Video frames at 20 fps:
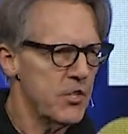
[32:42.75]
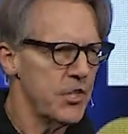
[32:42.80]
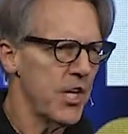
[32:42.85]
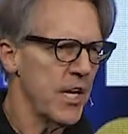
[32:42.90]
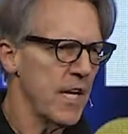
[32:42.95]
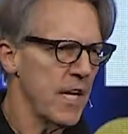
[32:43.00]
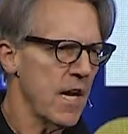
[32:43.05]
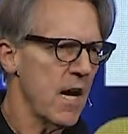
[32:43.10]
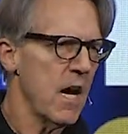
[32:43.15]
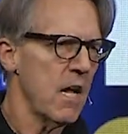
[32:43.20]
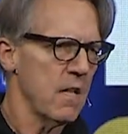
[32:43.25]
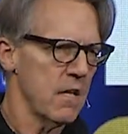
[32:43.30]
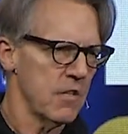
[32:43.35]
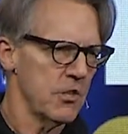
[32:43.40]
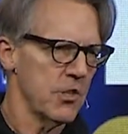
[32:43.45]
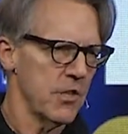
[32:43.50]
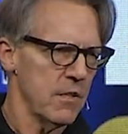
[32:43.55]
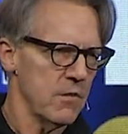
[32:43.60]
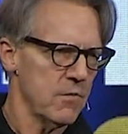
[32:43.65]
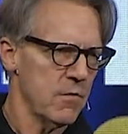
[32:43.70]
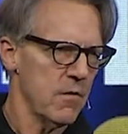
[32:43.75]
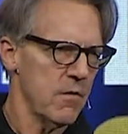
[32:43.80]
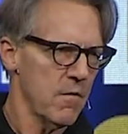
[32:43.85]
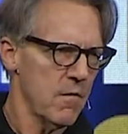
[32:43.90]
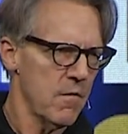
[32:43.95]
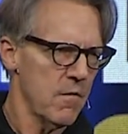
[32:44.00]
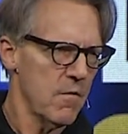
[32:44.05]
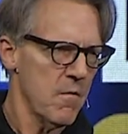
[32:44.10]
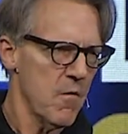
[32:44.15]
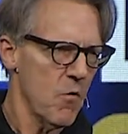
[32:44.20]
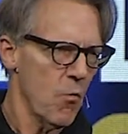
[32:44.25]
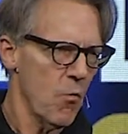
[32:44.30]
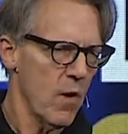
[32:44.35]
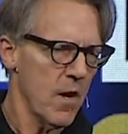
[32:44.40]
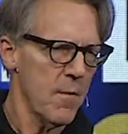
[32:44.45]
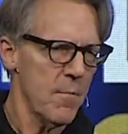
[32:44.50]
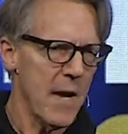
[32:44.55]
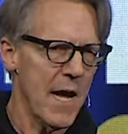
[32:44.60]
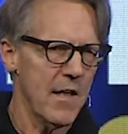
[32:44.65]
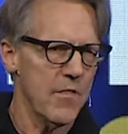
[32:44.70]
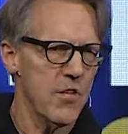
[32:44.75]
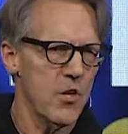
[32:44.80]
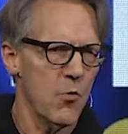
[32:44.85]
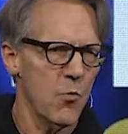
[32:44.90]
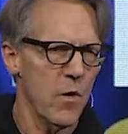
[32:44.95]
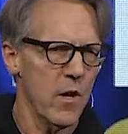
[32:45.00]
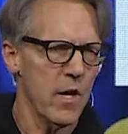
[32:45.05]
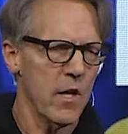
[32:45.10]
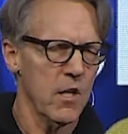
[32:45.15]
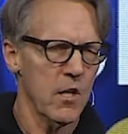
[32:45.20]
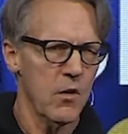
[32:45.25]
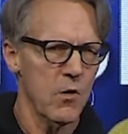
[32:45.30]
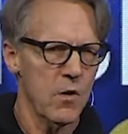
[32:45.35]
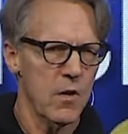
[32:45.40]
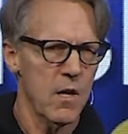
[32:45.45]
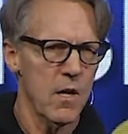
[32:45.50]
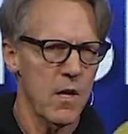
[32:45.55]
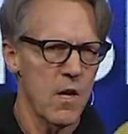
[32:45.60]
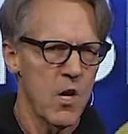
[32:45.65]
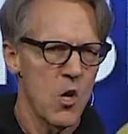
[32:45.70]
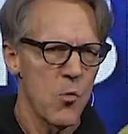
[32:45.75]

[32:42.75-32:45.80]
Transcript: genealogies, one in Matthew, one in Luke.